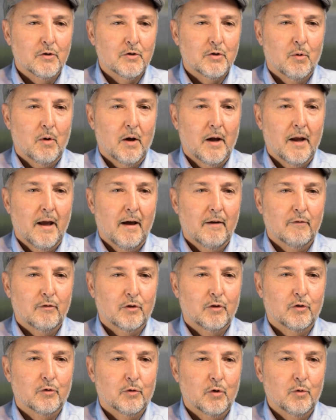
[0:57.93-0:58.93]
so I have a
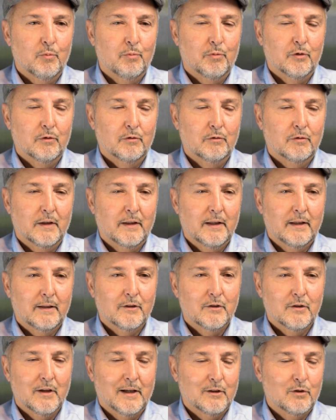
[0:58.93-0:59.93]
group of, I think
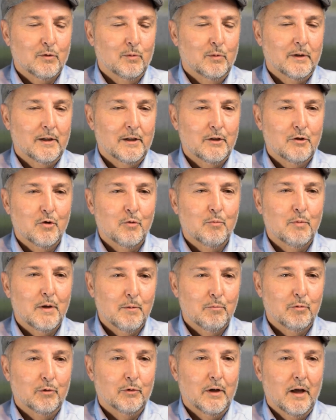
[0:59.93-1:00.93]
there's like 22
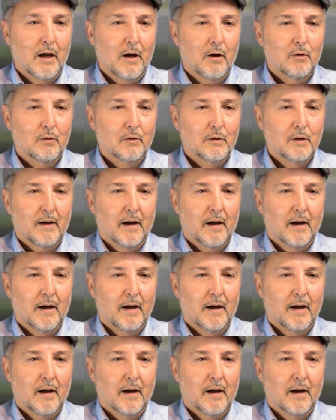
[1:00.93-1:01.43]
people now.